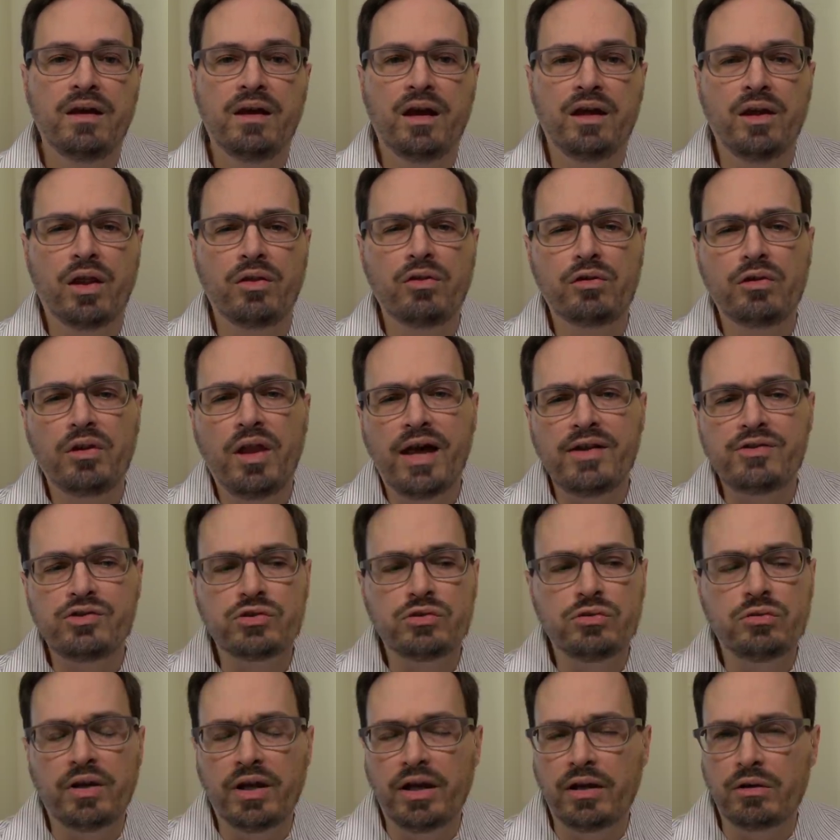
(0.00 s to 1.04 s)
Another
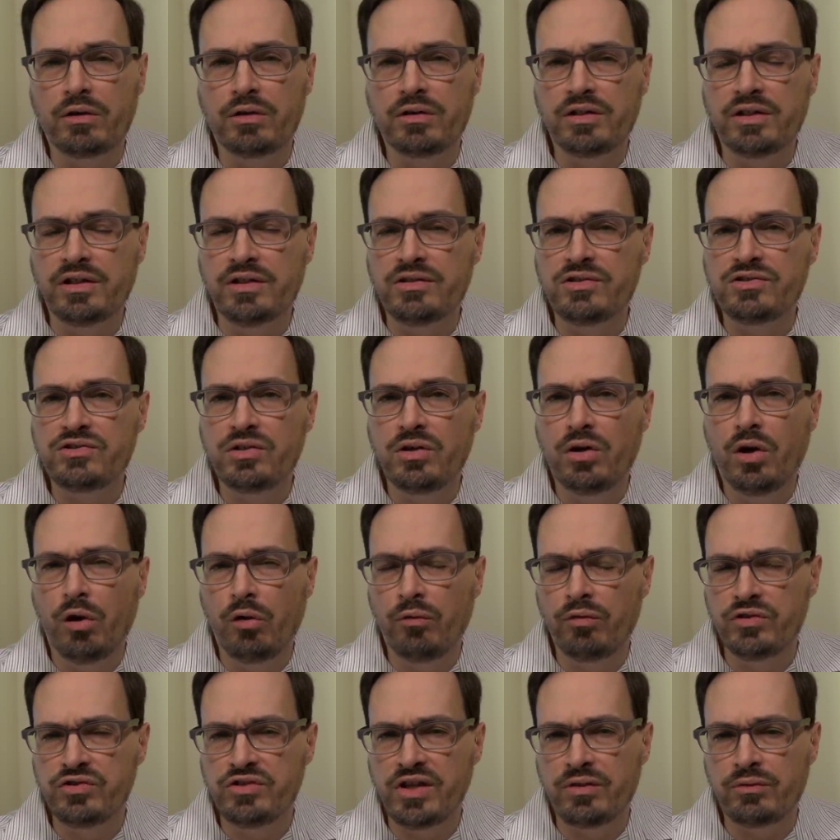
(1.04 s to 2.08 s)
logical error is
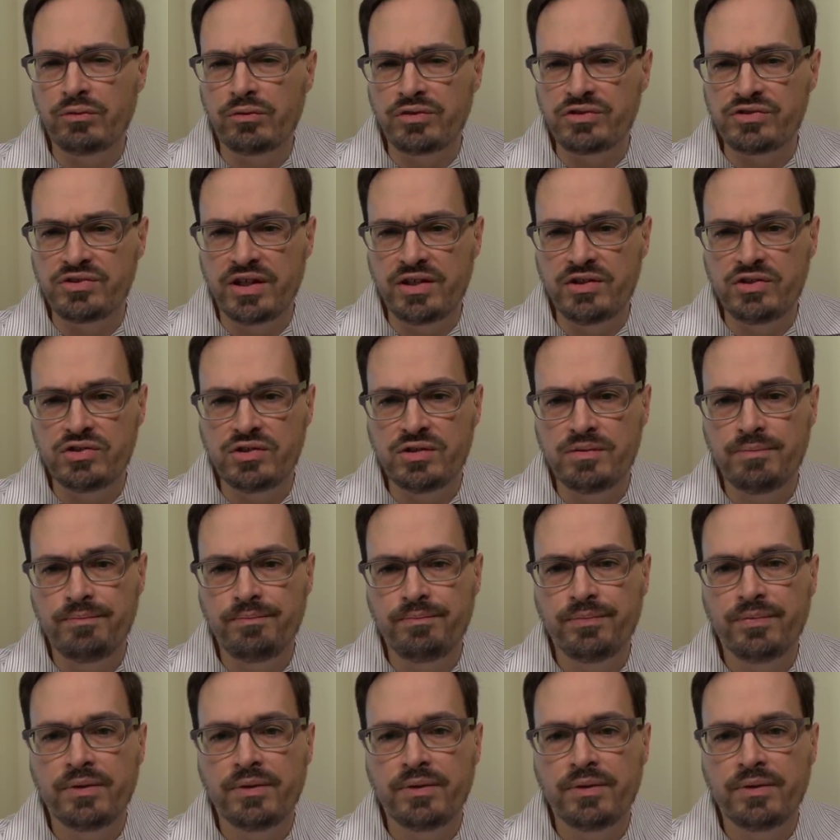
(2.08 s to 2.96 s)
overgeneralization.